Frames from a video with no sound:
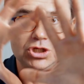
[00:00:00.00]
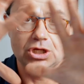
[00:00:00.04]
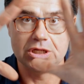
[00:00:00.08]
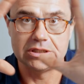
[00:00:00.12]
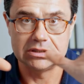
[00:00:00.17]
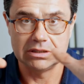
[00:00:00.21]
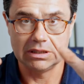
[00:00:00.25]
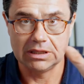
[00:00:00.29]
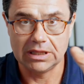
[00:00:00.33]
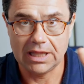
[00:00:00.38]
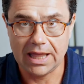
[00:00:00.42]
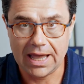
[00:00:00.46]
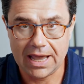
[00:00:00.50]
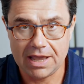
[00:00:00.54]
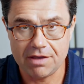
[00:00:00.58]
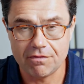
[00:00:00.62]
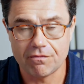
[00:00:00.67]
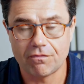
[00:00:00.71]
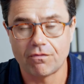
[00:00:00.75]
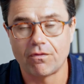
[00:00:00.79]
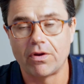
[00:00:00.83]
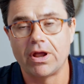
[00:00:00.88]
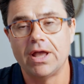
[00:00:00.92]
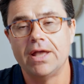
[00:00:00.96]
his
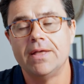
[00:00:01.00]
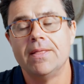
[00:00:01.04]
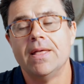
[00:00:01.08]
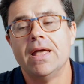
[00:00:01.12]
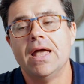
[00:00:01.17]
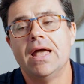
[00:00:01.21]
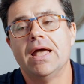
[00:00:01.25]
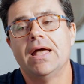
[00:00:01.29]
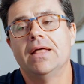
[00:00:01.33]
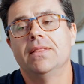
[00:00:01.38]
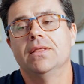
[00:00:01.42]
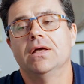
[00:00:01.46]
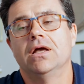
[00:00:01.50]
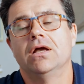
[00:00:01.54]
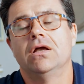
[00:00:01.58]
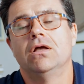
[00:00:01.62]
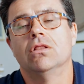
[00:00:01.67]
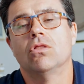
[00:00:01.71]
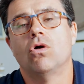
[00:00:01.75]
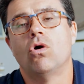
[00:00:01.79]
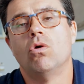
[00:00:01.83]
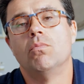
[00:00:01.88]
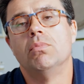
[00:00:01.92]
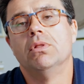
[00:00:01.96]
life, right,
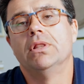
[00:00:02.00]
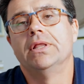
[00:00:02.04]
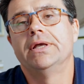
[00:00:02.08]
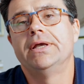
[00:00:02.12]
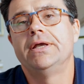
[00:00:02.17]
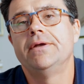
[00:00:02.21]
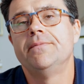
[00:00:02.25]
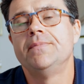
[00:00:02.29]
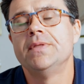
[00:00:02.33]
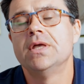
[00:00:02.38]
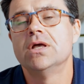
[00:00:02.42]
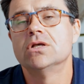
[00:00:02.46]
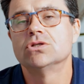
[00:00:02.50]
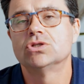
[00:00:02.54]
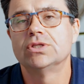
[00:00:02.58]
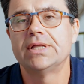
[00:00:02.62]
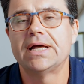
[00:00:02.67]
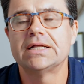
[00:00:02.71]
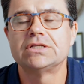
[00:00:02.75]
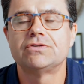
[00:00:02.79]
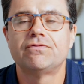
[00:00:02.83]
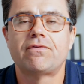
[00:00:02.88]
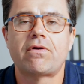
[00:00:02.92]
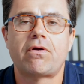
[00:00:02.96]
globally? So
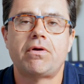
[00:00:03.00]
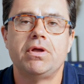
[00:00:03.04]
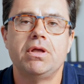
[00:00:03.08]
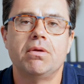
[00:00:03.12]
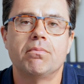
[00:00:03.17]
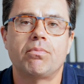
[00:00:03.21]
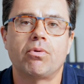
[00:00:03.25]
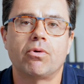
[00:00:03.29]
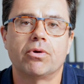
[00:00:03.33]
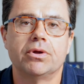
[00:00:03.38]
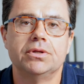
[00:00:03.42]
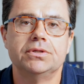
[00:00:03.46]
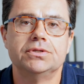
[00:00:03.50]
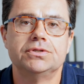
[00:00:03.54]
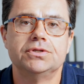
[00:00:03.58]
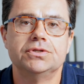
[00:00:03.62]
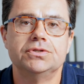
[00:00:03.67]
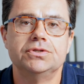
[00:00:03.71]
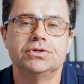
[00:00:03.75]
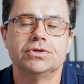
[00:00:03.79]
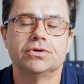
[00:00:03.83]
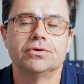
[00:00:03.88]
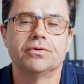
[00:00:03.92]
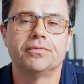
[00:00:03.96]
that's very important to
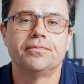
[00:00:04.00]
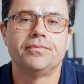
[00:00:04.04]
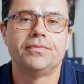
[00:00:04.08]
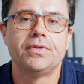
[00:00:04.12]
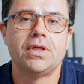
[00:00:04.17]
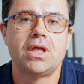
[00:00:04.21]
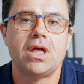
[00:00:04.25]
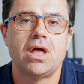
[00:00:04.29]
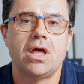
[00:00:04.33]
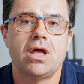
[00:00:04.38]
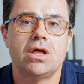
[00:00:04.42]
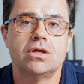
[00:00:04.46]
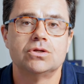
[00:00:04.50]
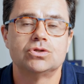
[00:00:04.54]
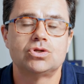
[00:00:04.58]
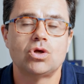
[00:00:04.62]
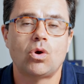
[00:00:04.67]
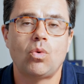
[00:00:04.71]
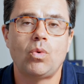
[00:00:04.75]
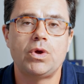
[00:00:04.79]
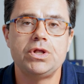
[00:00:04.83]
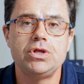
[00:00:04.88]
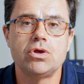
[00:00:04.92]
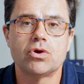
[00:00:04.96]
do. So
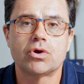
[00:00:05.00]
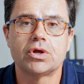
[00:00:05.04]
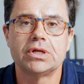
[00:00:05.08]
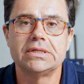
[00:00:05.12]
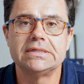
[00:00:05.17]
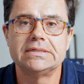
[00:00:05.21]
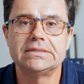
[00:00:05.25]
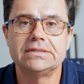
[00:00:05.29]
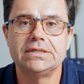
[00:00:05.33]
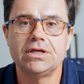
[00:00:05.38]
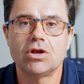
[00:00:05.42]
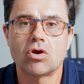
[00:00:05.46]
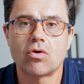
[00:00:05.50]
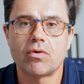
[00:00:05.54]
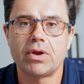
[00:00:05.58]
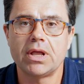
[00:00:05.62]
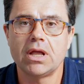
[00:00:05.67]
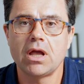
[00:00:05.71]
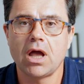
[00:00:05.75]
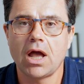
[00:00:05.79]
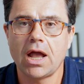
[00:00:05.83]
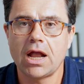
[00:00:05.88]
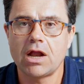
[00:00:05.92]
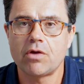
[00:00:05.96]
when you're
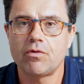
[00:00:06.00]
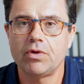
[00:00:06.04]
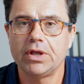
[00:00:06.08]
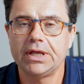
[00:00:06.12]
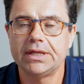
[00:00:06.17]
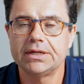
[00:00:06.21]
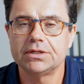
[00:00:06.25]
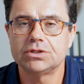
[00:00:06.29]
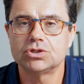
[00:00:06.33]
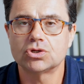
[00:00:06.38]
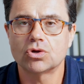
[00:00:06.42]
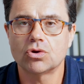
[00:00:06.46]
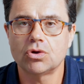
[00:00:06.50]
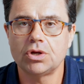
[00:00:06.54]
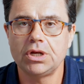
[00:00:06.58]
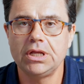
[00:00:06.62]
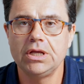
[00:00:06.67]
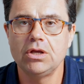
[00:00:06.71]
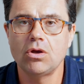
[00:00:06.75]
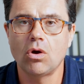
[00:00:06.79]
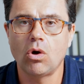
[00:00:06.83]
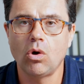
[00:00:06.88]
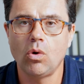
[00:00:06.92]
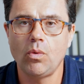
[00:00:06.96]
considering hiring an
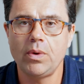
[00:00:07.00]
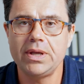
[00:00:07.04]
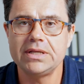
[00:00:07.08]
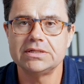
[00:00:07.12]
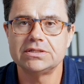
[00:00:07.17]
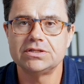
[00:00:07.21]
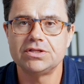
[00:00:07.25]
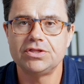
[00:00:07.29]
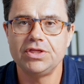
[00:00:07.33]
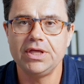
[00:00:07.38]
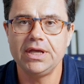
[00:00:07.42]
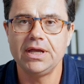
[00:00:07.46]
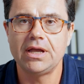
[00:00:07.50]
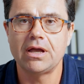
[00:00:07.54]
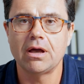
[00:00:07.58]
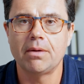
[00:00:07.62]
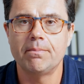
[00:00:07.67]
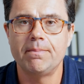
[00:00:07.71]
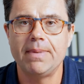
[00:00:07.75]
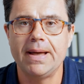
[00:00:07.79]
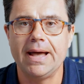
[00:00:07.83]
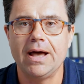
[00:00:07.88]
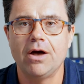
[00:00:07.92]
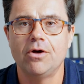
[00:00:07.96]
attorney, always think
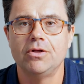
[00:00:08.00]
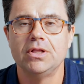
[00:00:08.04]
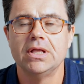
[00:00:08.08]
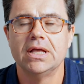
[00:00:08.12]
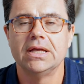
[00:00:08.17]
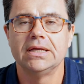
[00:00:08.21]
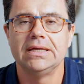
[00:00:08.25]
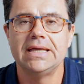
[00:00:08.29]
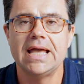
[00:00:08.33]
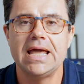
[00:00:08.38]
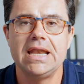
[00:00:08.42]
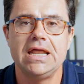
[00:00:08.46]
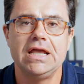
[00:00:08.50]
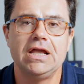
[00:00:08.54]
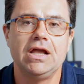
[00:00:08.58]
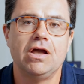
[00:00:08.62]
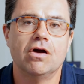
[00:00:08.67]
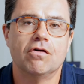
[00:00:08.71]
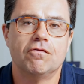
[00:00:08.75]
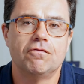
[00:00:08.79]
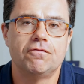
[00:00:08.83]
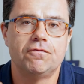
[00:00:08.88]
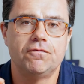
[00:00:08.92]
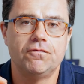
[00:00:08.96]
about
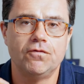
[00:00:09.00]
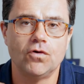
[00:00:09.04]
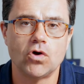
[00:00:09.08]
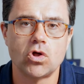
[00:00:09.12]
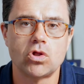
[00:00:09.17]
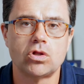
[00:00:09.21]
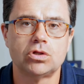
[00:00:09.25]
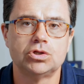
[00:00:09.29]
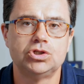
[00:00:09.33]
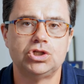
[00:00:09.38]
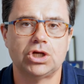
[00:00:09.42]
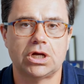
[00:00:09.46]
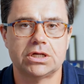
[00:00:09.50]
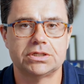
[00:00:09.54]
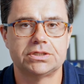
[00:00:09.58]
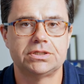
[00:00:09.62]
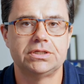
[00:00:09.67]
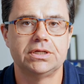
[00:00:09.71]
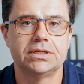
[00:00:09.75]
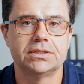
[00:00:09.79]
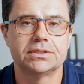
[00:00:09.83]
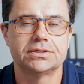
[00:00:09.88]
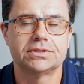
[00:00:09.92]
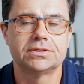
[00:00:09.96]
getting full
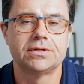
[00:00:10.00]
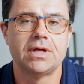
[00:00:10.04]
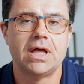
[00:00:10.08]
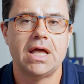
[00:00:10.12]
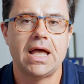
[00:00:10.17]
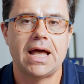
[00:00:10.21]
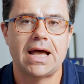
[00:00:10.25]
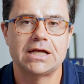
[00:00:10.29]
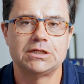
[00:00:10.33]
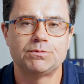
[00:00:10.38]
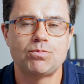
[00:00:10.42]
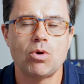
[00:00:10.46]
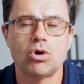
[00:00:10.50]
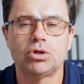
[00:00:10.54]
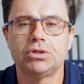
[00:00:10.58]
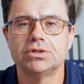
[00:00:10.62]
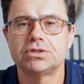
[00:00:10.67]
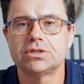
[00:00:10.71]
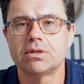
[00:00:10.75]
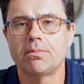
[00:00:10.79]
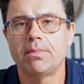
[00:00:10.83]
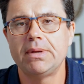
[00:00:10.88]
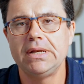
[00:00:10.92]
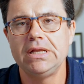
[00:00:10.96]
justice. I spoke to
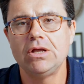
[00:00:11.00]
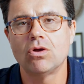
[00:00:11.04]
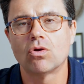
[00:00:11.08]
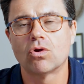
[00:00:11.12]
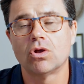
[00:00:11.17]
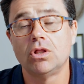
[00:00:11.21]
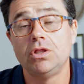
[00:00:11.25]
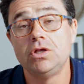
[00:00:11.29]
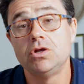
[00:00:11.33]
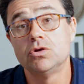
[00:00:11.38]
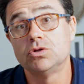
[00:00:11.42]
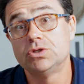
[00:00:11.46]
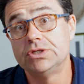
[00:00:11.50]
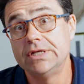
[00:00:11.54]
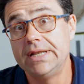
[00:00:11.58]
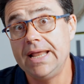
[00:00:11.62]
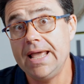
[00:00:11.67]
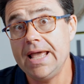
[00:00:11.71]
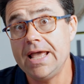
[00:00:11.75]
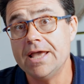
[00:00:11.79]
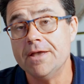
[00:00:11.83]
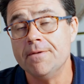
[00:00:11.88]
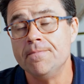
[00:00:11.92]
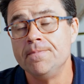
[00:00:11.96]
somebody earlier
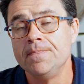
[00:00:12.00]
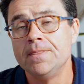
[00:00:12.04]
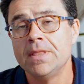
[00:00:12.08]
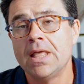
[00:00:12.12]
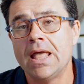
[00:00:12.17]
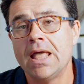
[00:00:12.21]
today